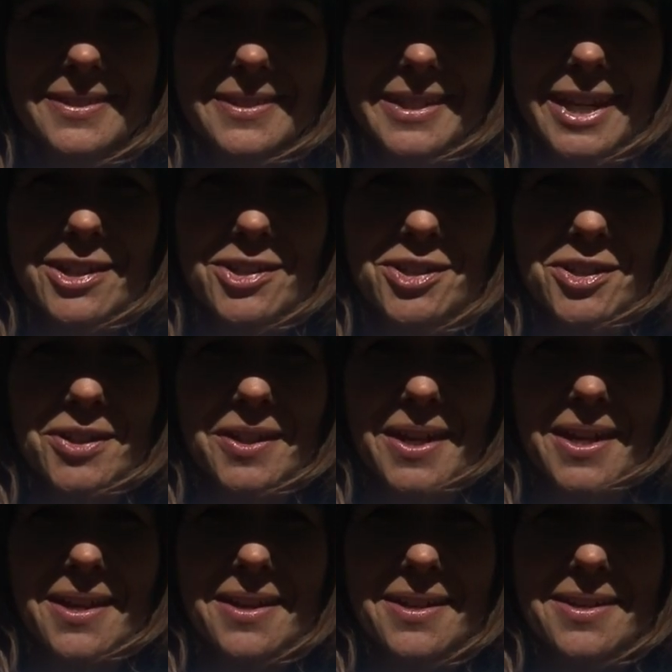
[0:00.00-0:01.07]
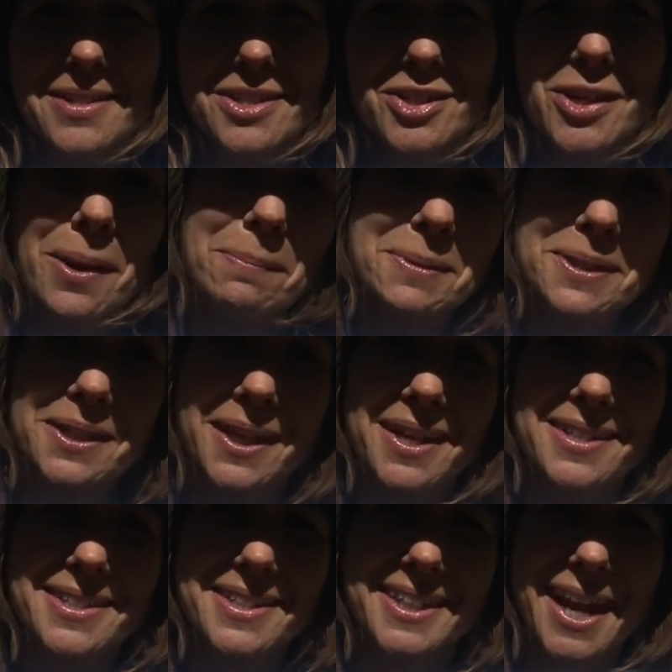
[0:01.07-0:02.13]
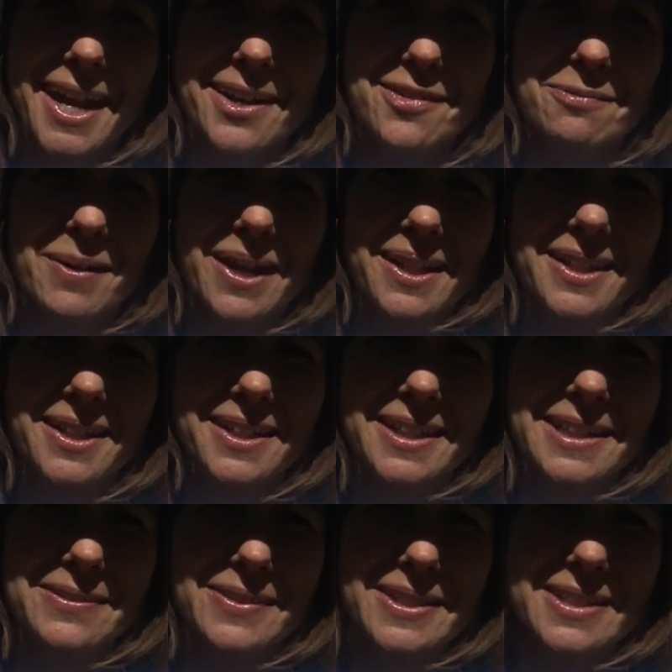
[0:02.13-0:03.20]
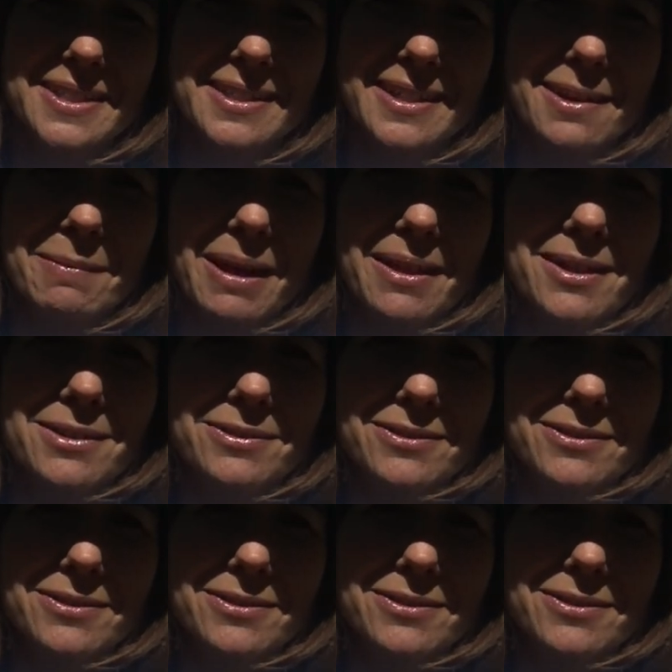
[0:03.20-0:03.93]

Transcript: texture and shapes inside of my leaves and my little